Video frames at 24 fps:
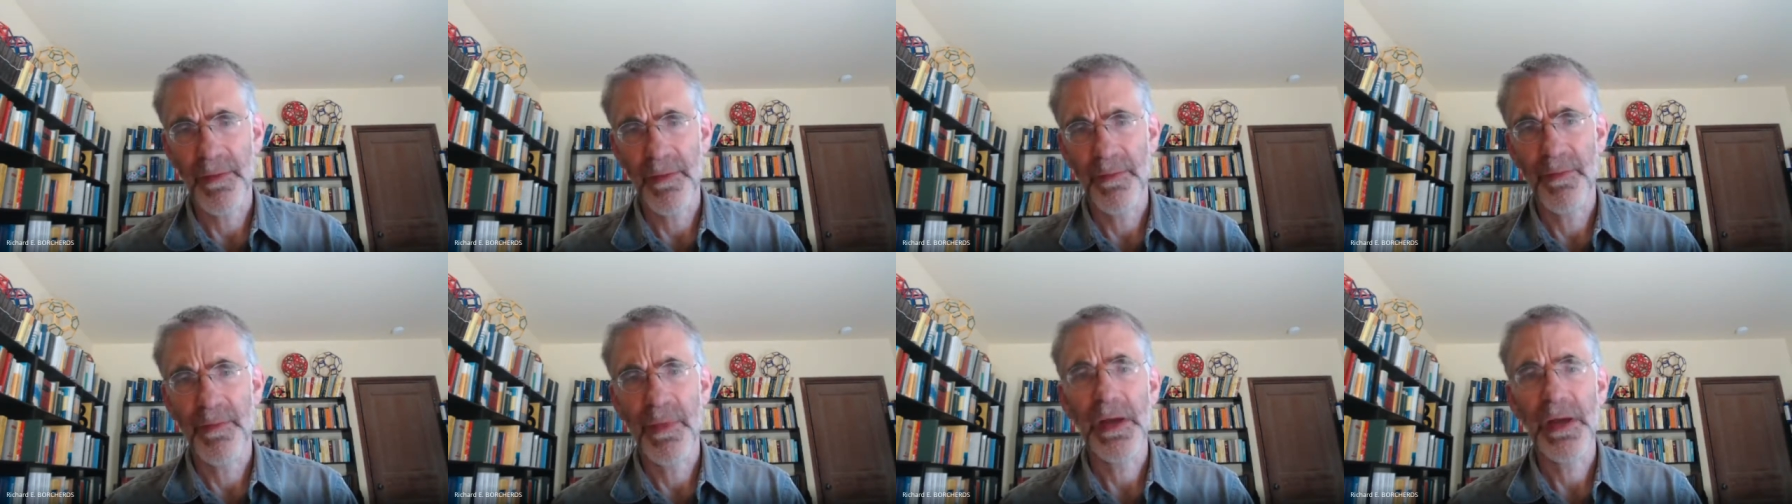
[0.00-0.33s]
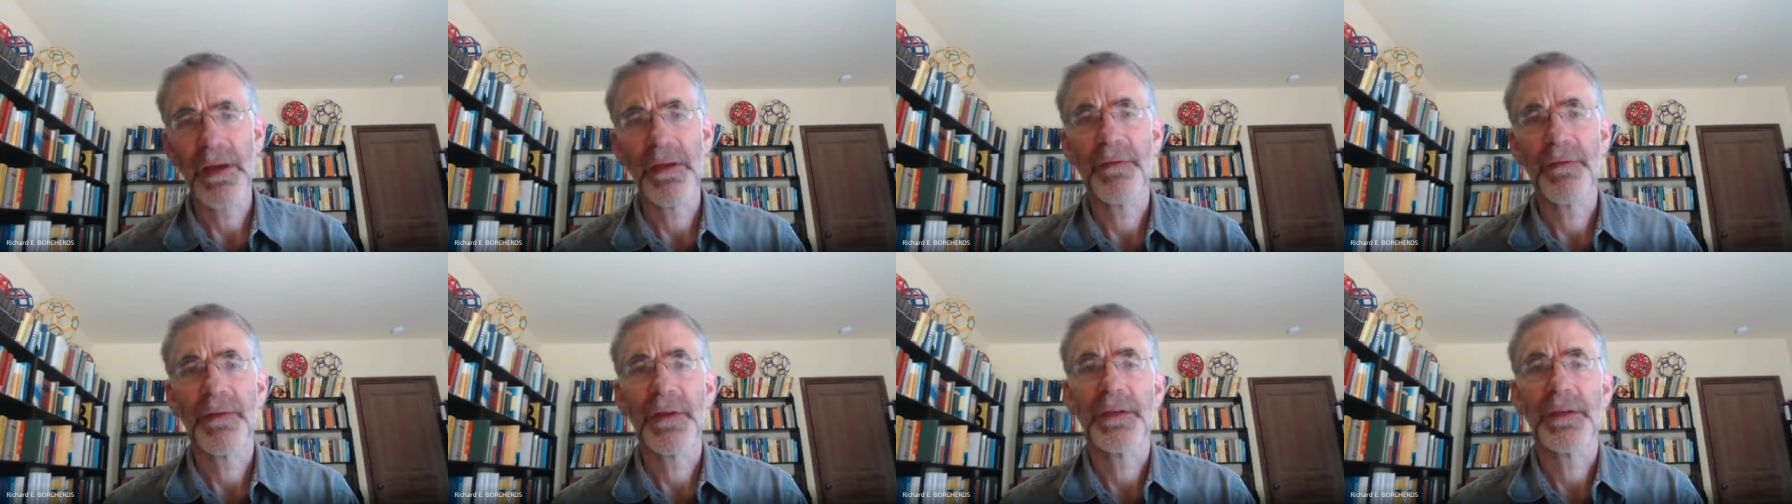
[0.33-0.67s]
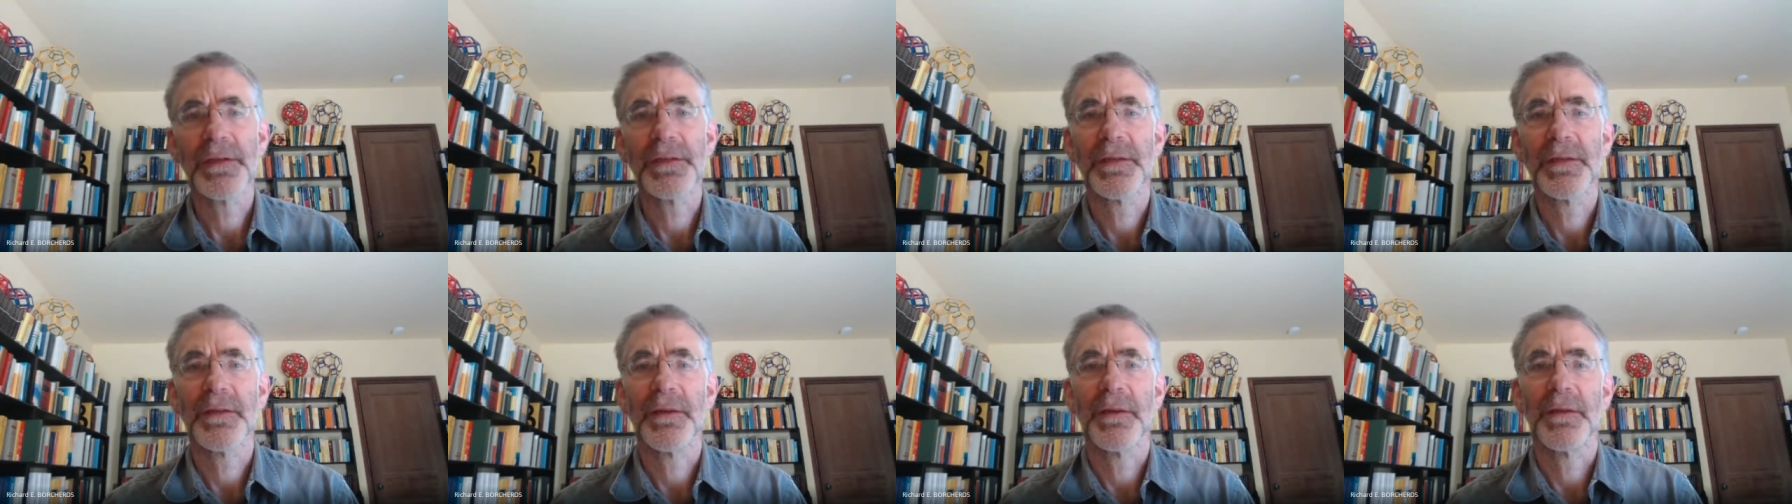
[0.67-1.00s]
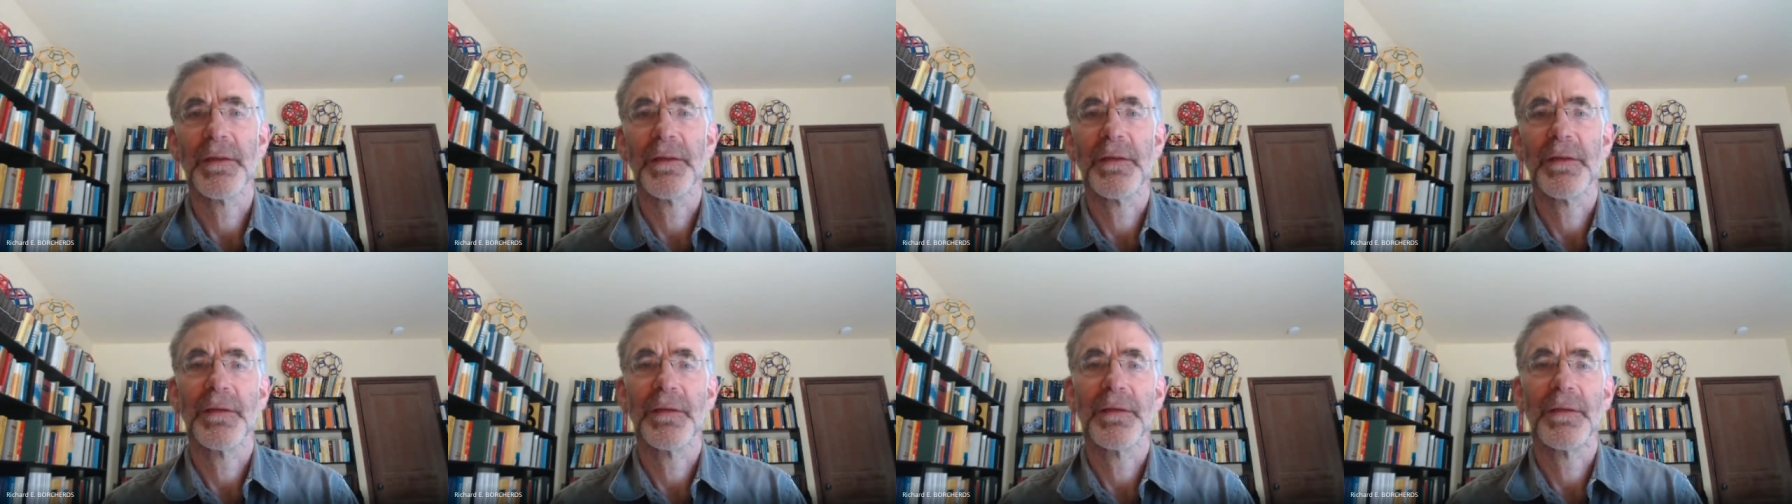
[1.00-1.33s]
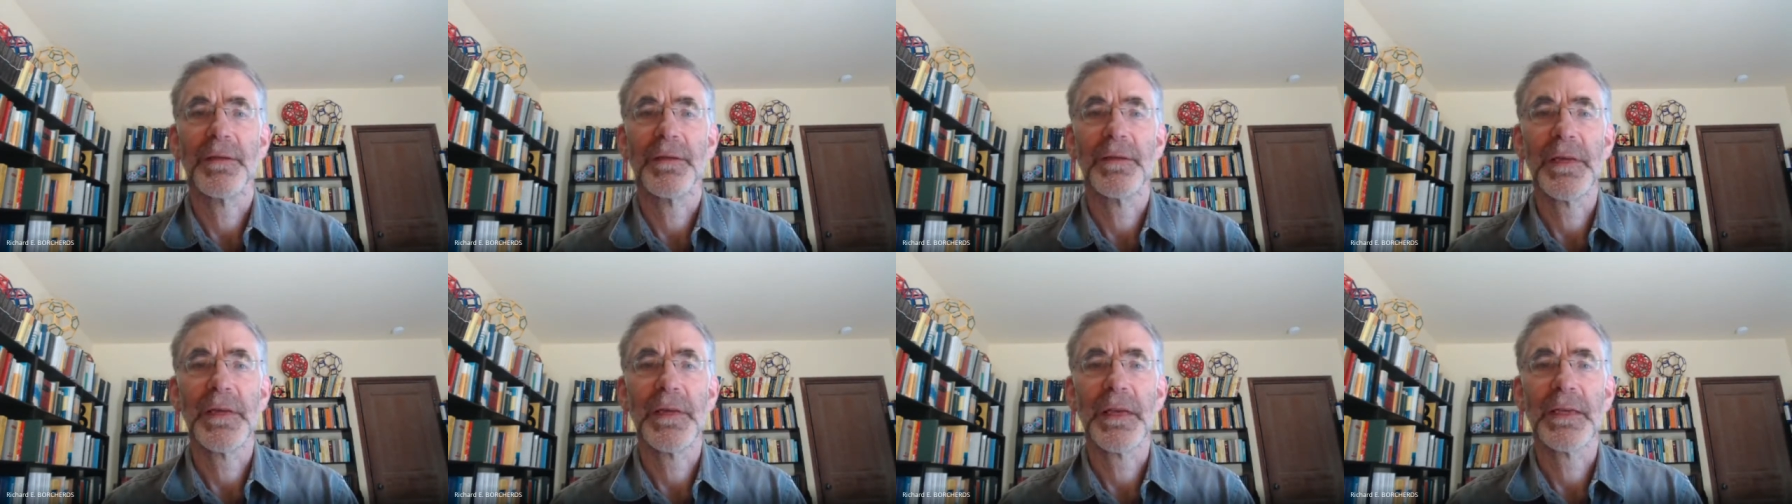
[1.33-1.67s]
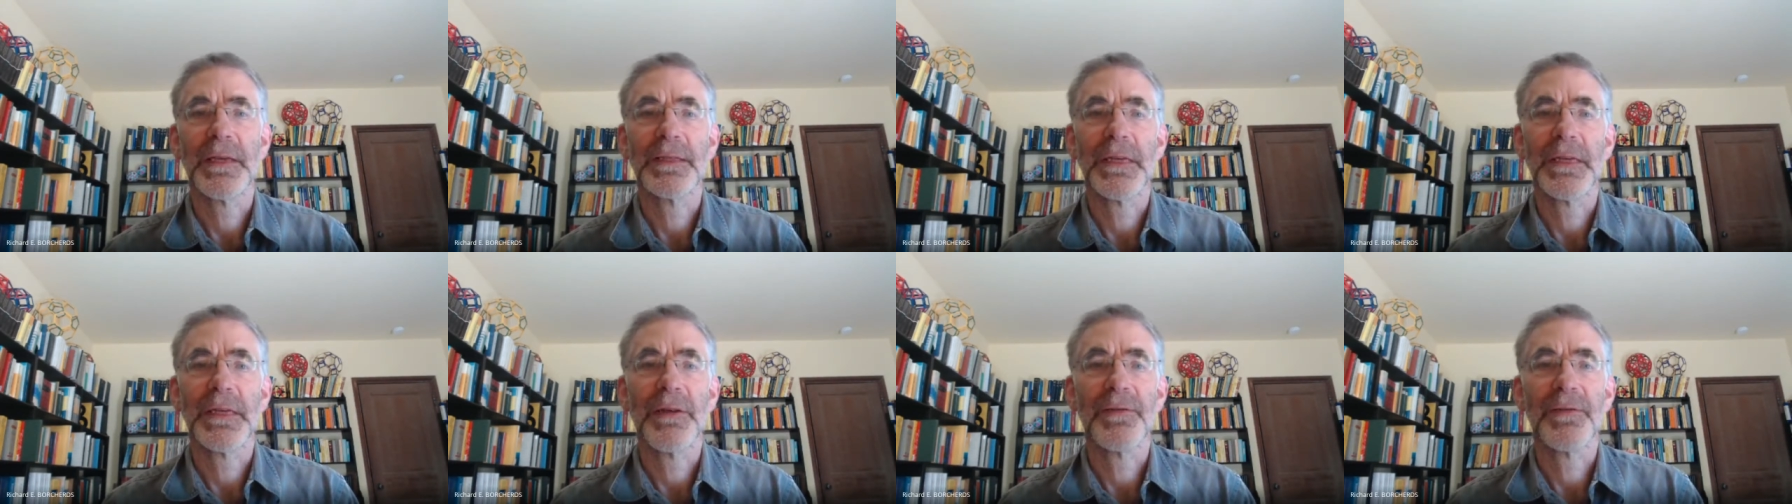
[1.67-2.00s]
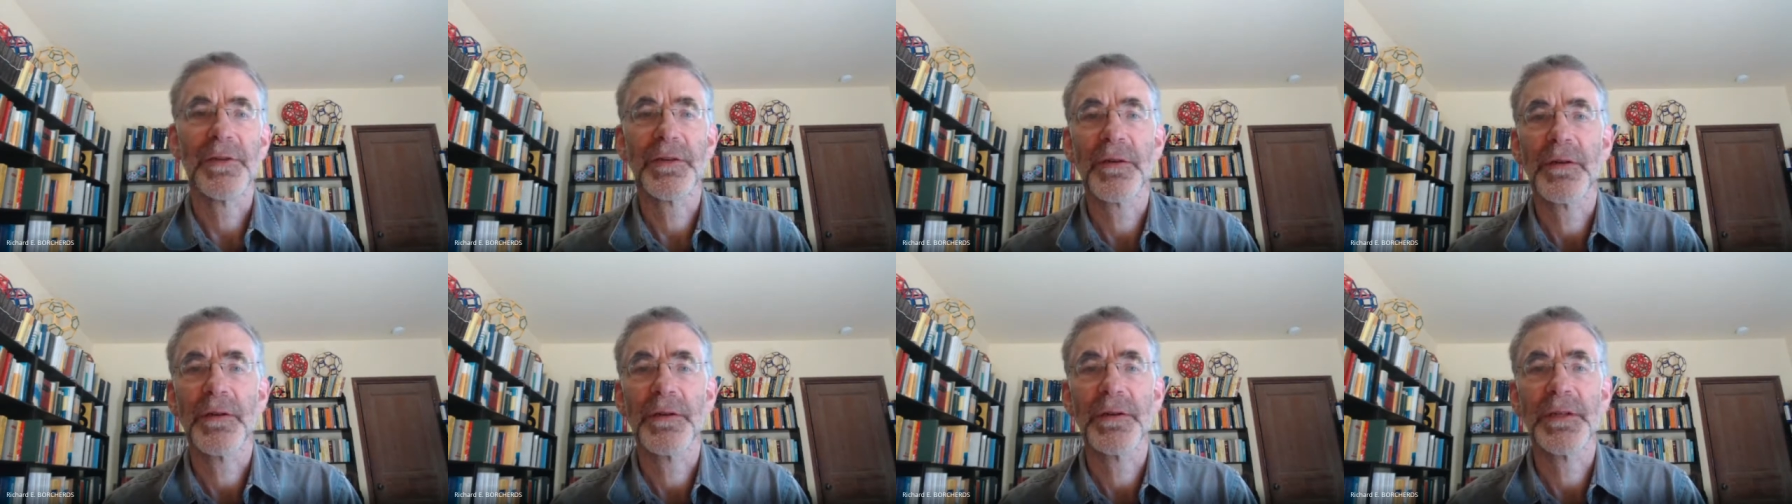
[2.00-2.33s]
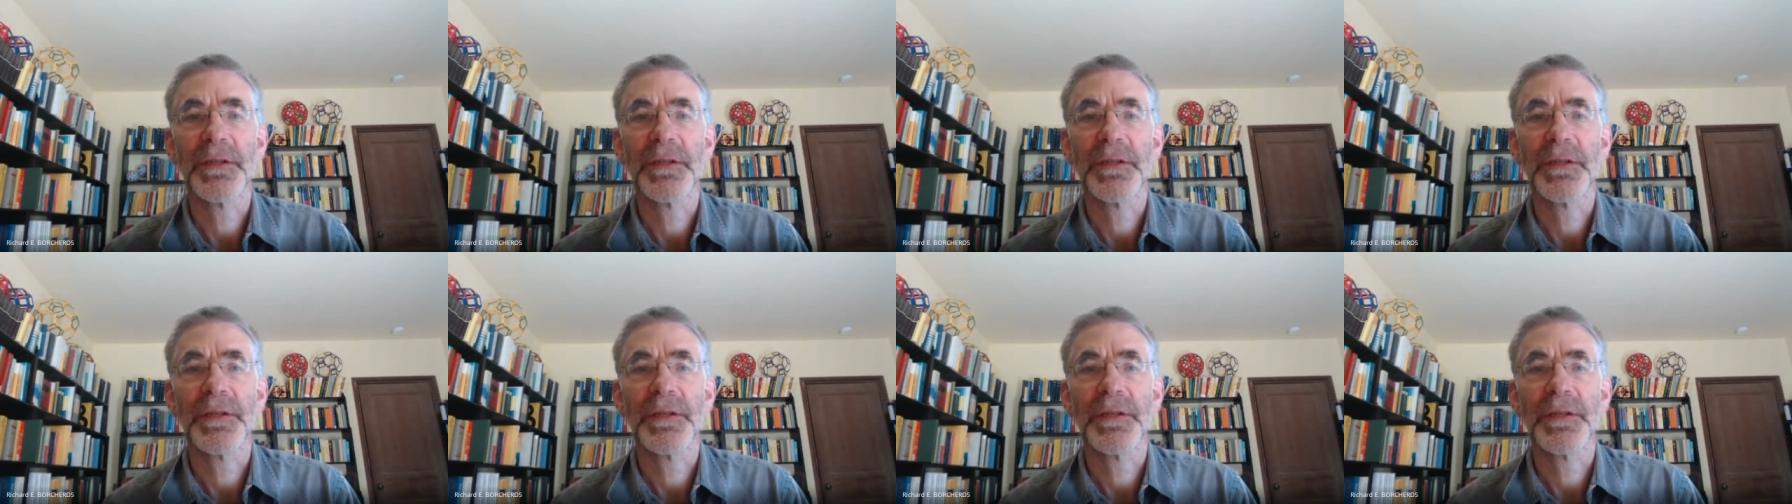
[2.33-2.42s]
many of these things Aristotle is